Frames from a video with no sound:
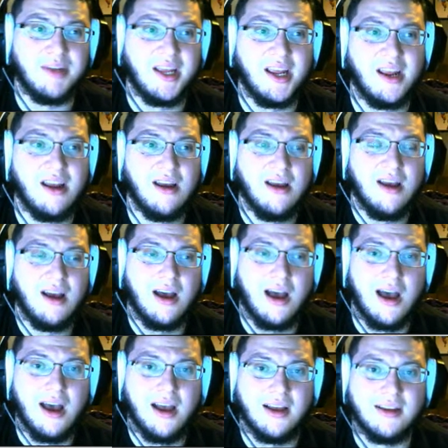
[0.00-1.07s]
be
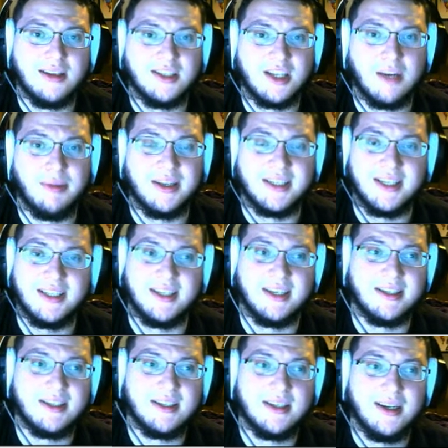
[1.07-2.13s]

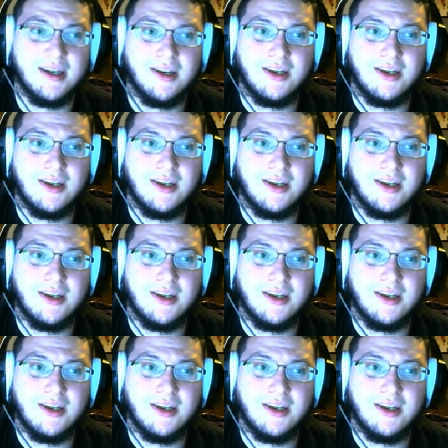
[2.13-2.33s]
Assistance.